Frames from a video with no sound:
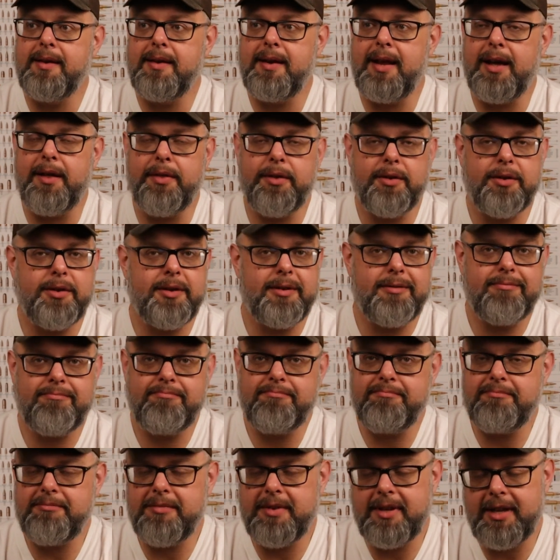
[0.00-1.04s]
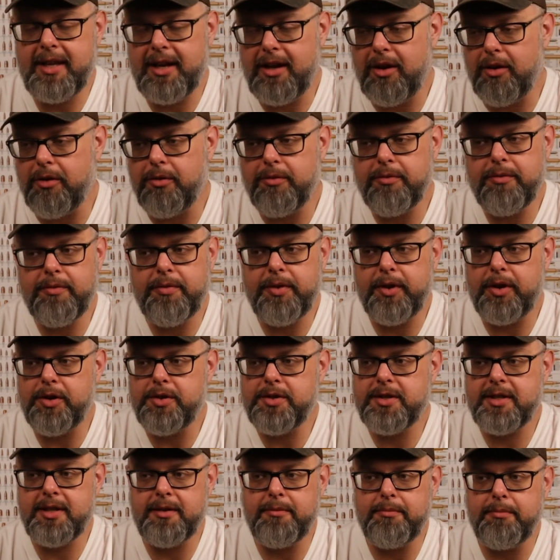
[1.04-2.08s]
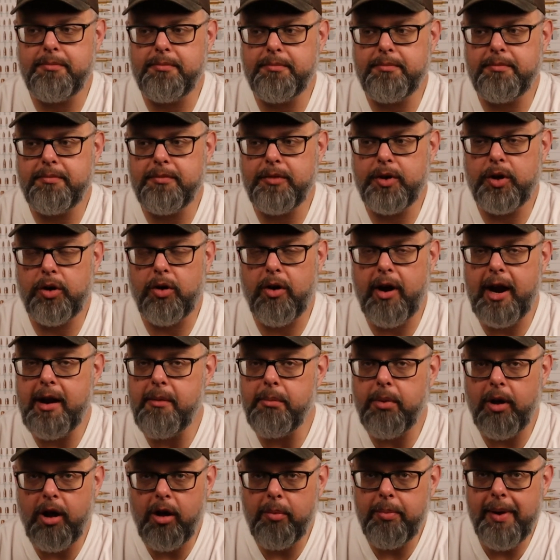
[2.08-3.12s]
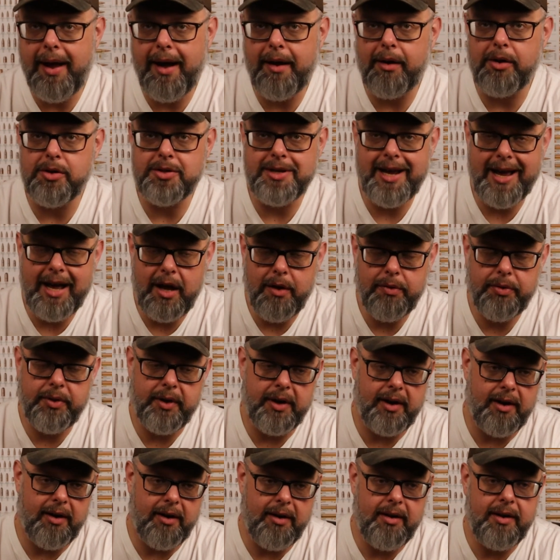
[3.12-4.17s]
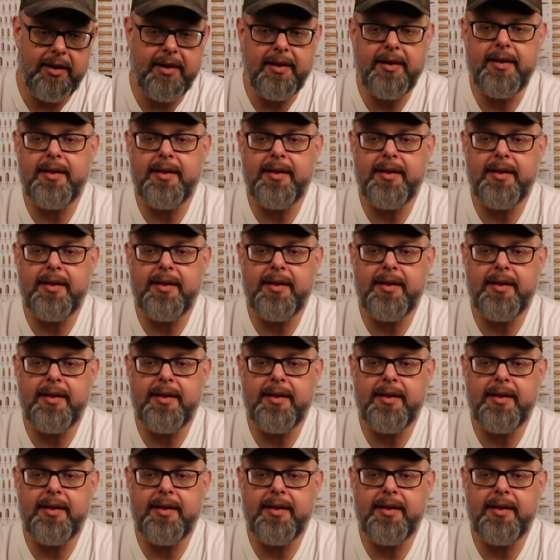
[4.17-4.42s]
Now there's some great ball powders out there